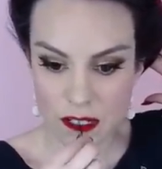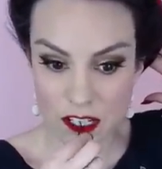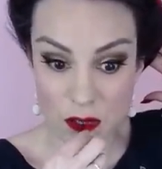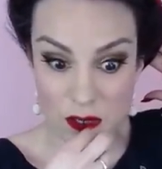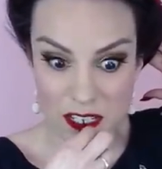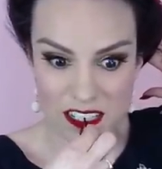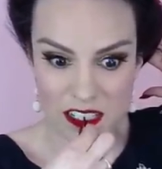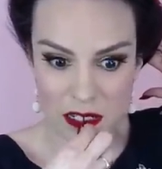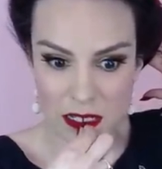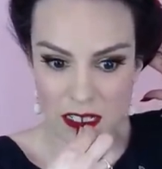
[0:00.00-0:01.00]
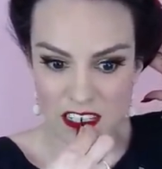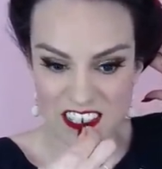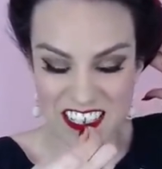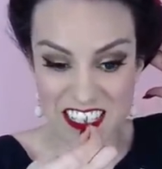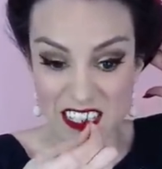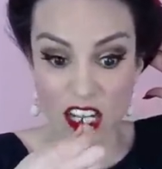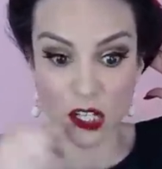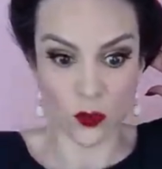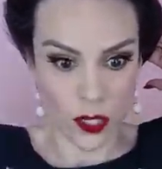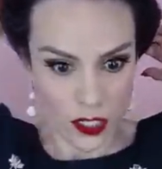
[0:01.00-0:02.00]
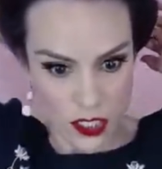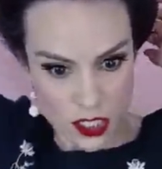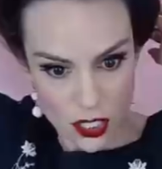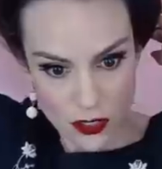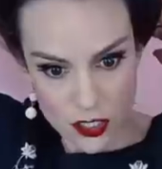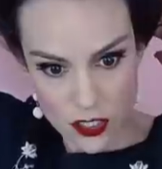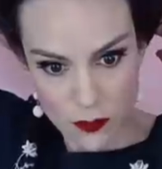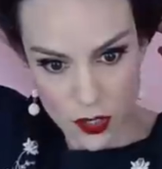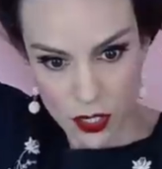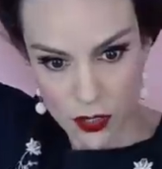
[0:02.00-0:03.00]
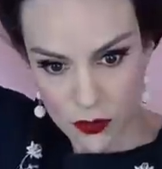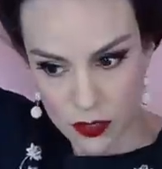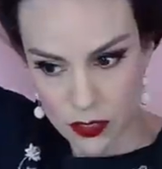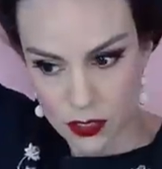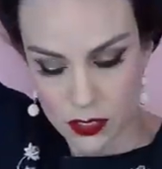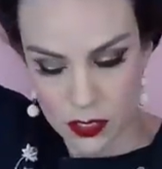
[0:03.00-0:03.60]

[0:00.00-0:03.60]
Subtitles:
I should wear a tiara. I'm going to wear a tiara tomorrow.